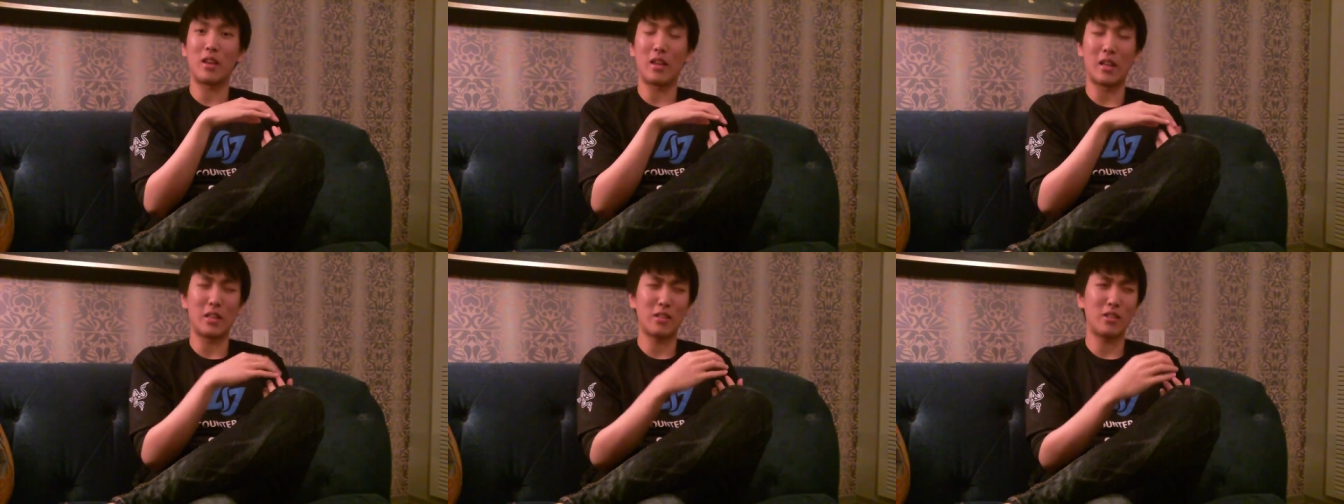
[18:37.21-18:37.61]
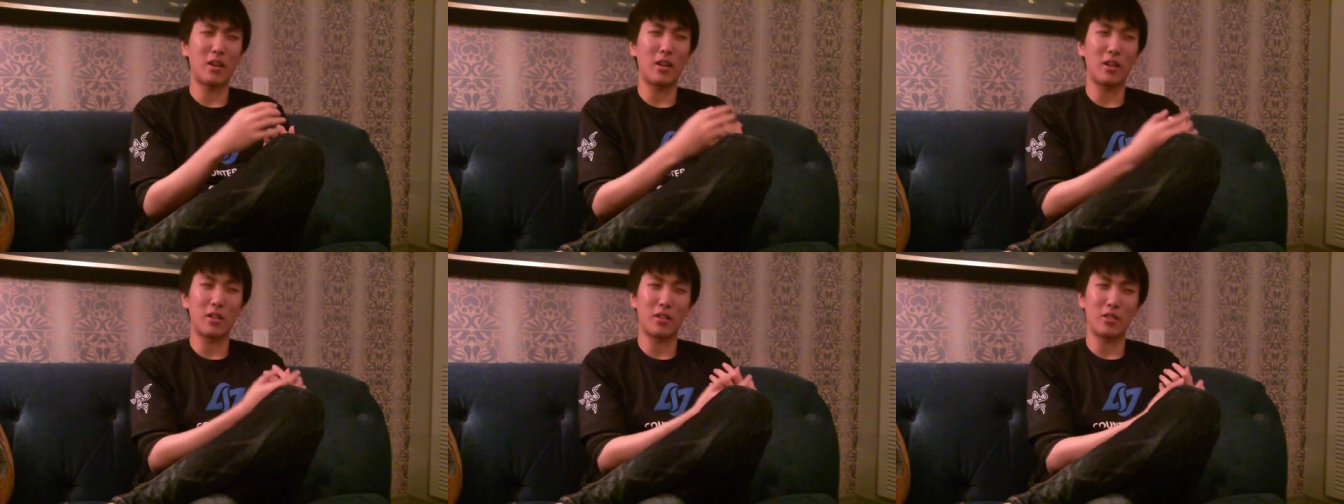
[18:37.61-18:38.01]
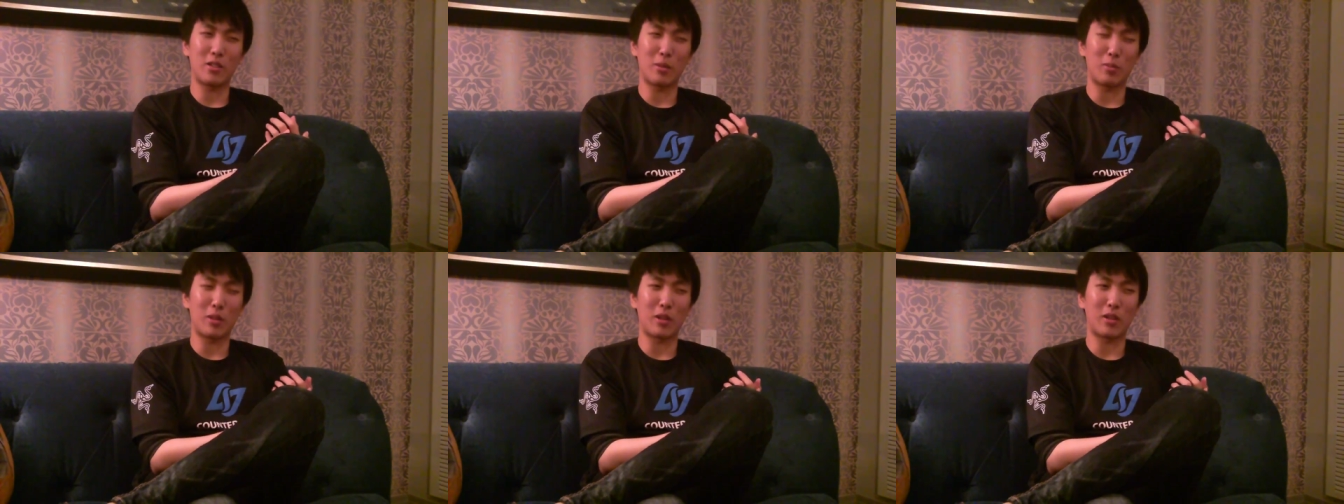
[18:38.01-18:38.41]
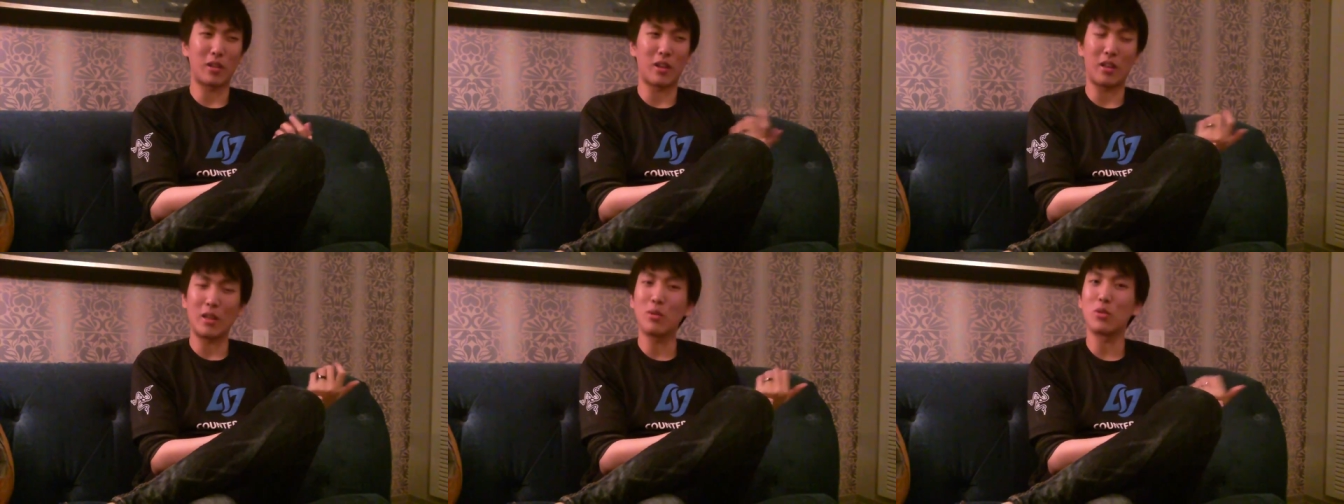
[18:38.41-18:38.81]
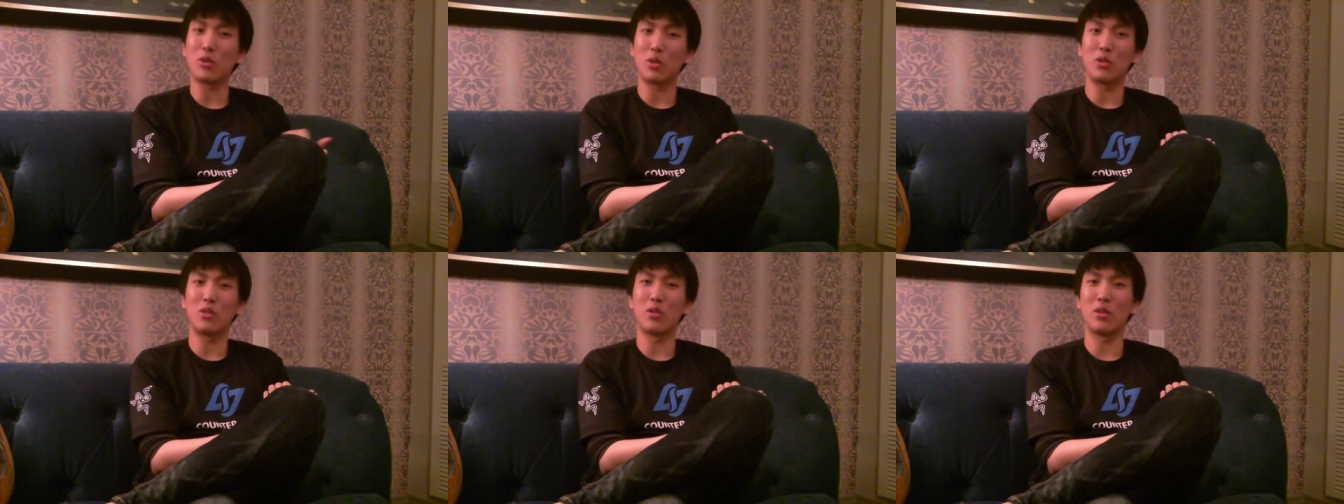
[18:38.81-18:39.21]
And that's not something that he was
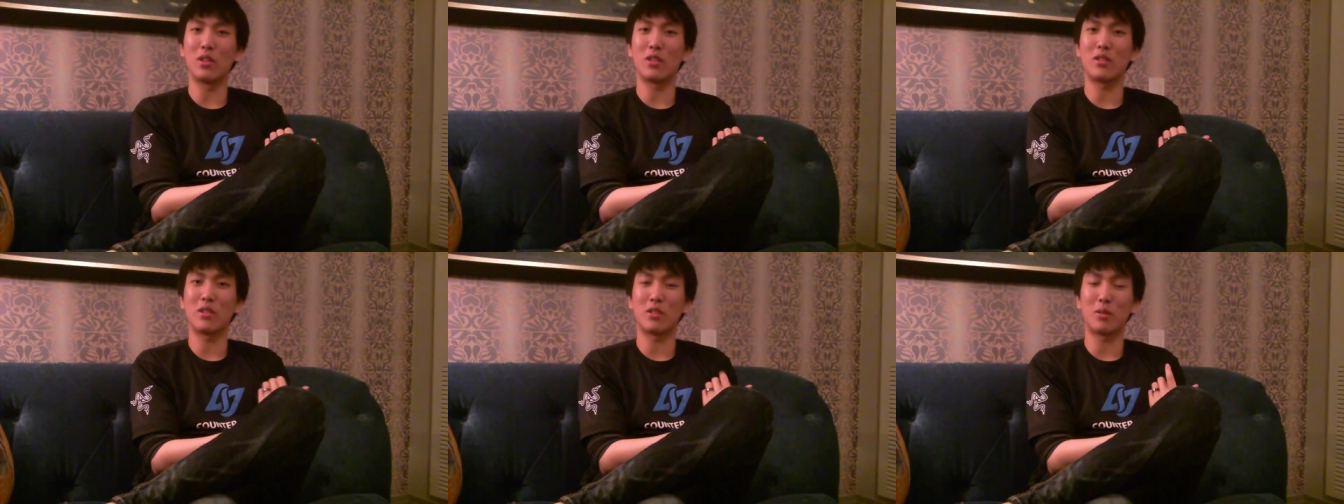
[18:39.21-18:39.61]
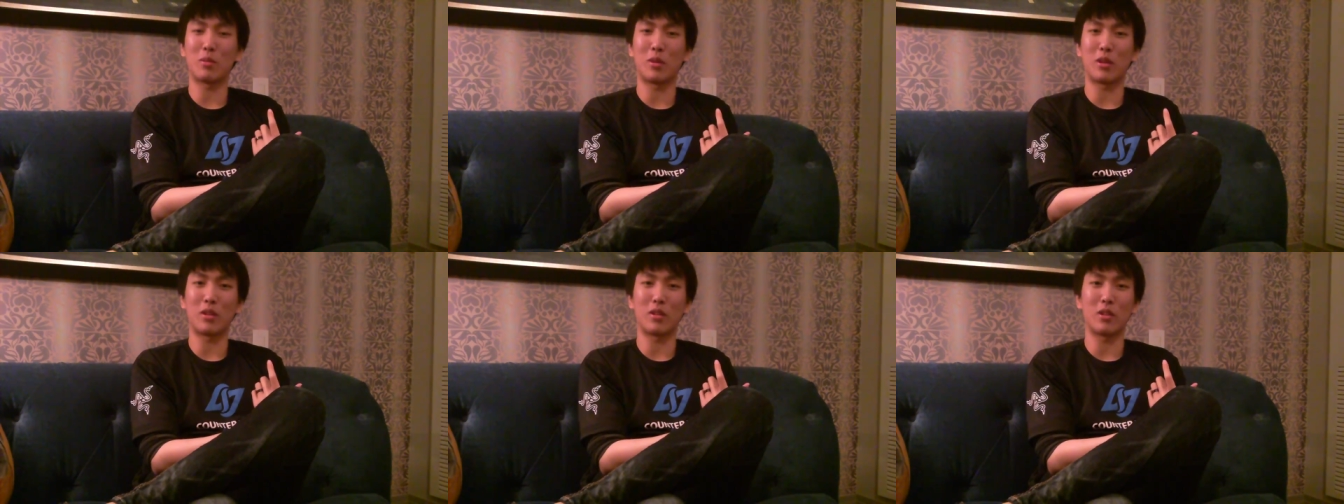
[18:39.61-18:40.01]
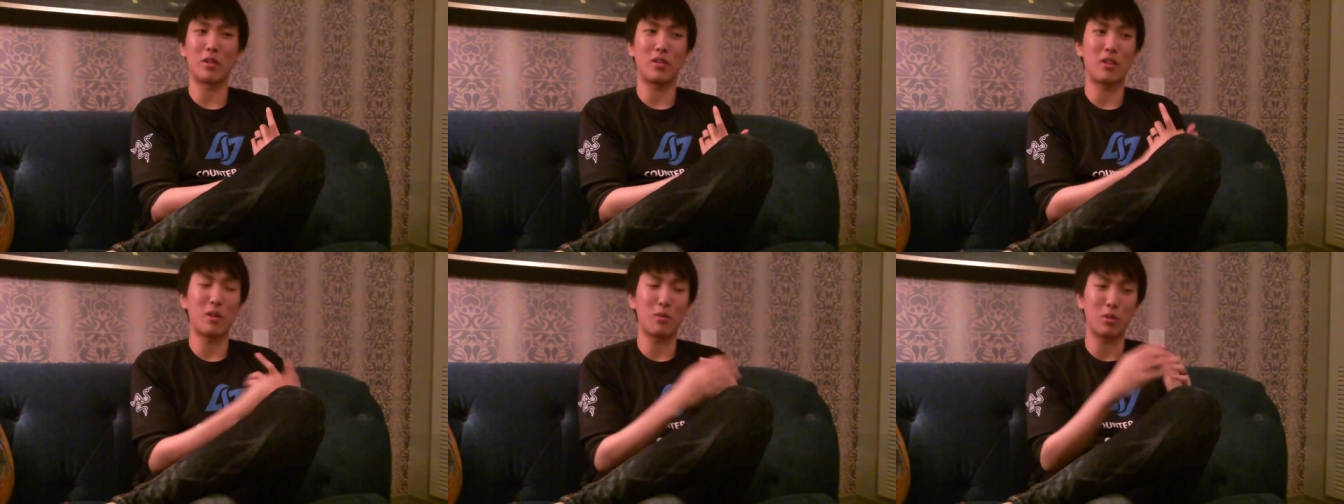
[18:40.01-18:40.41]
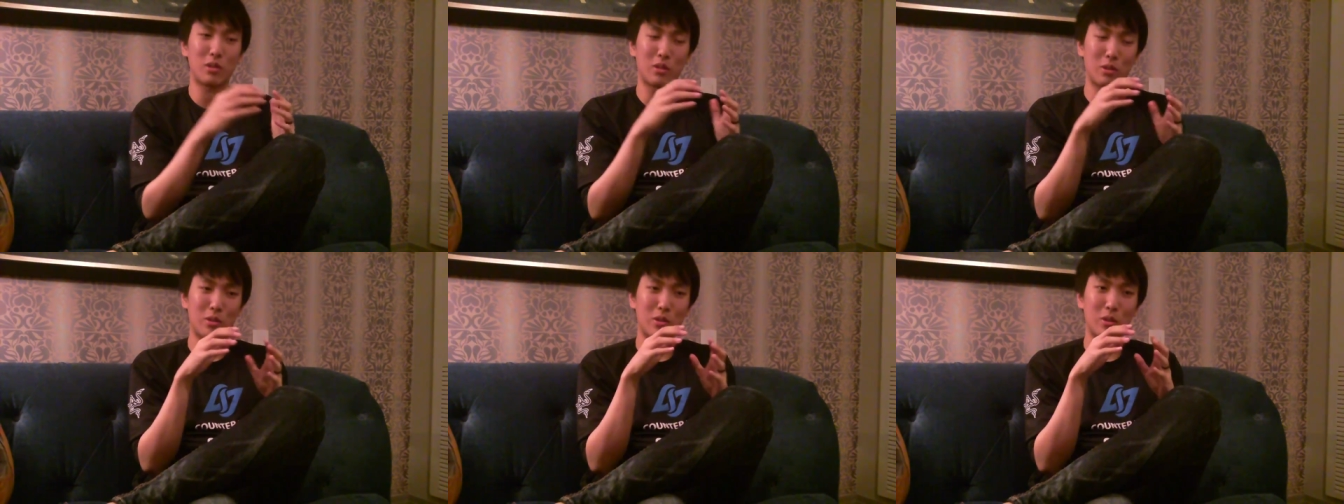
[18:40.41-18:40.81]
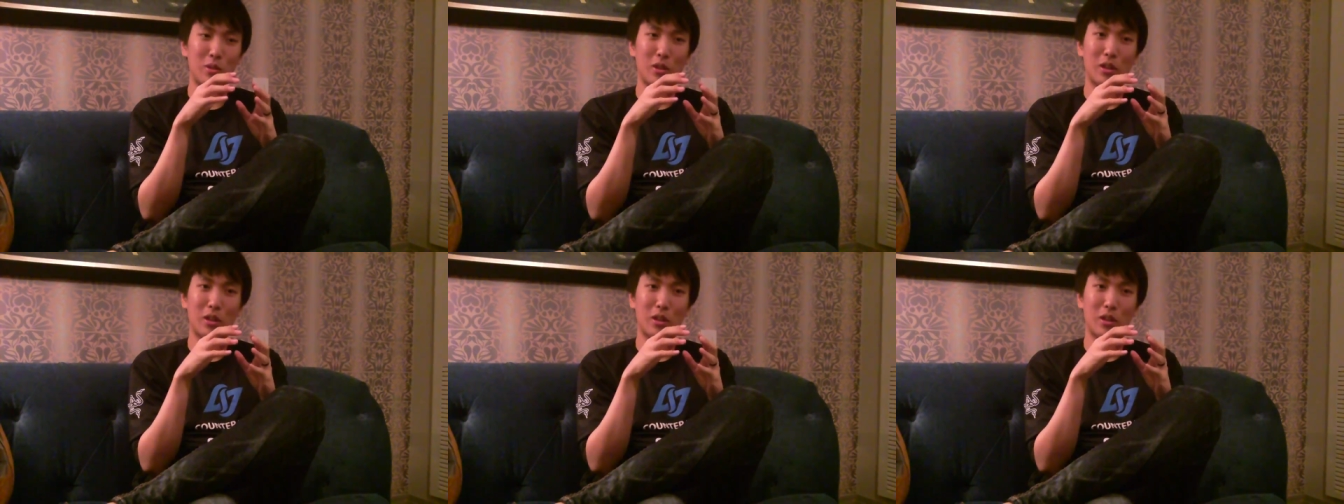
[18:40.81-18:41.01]
used to, and that's not something the team was used to.